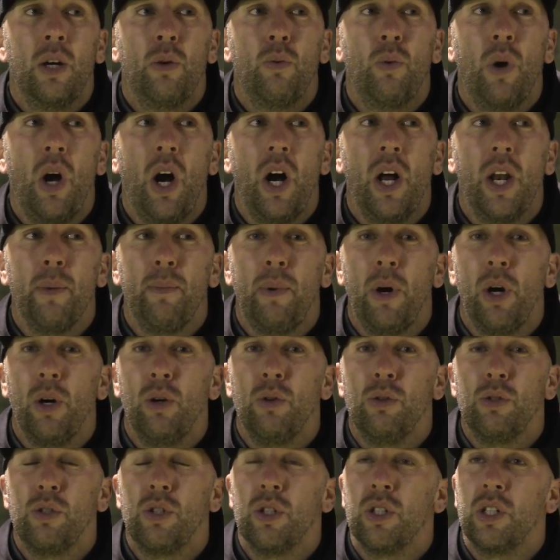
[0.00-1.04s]
we're
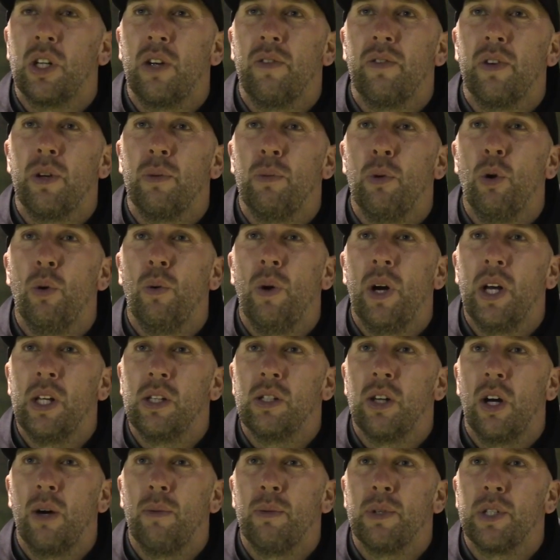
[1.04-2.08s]
unopposed, just giving the ball away
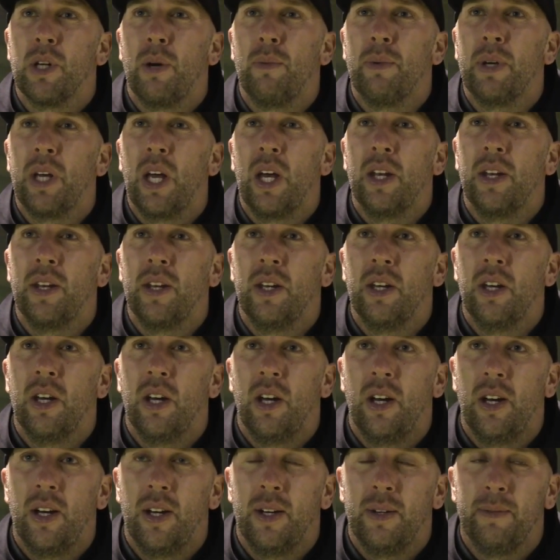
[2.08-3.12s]
time and time again.
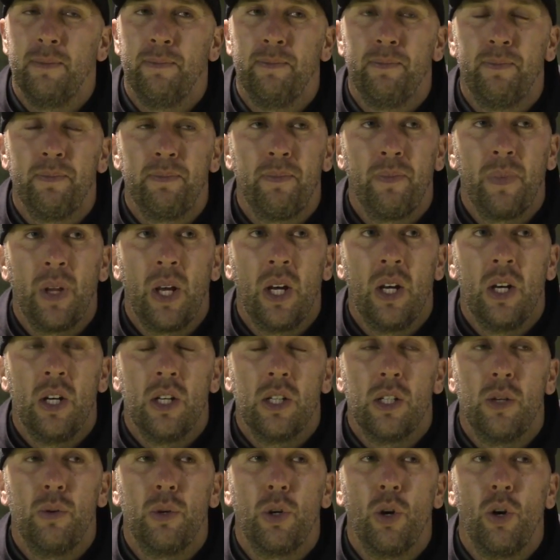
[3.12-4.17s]

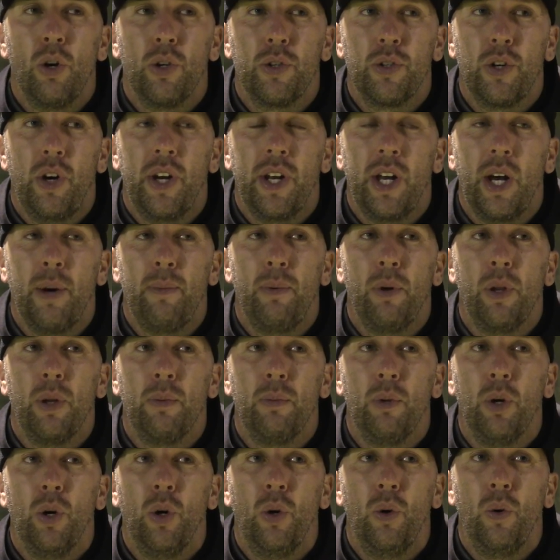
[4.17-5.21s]
So we've got to tidy up on the
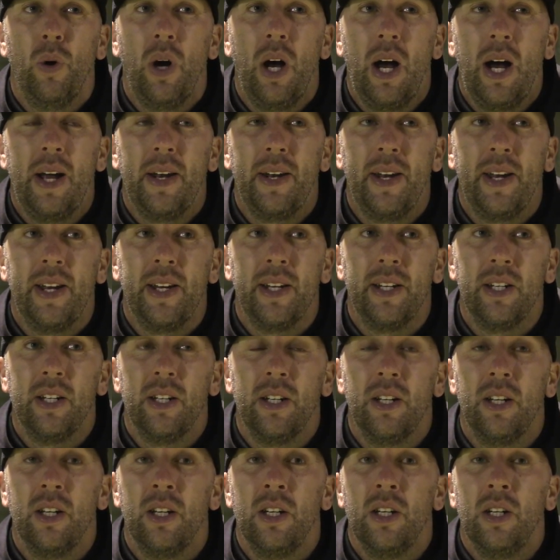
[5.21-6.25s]
ball, and
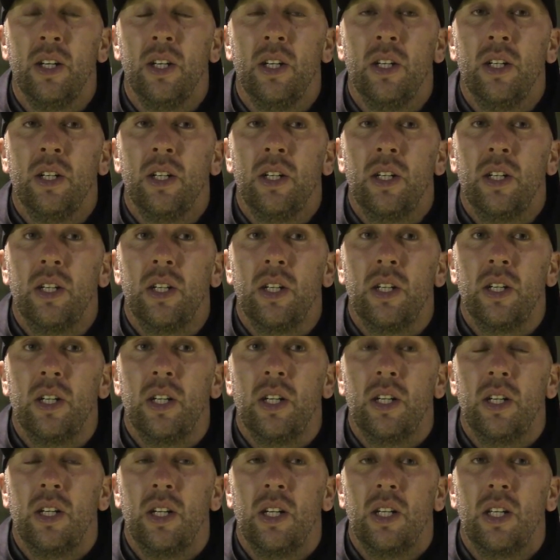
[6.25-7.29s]
then
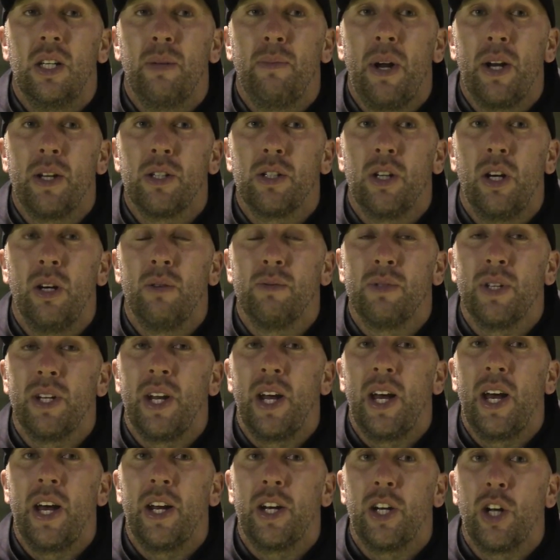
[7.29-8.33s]
the amount of times that
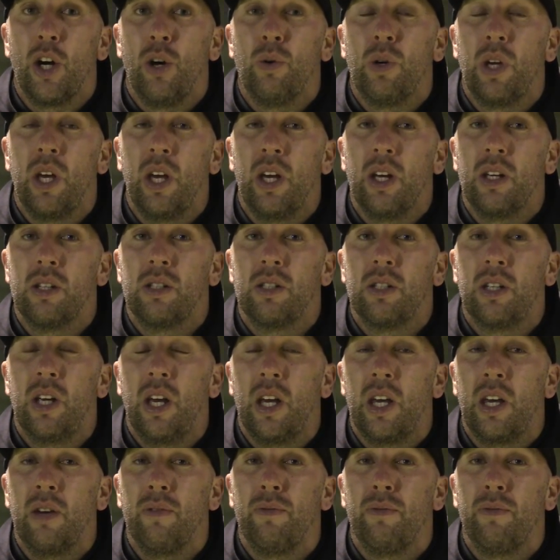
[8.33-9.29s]
they had goal kicks, kick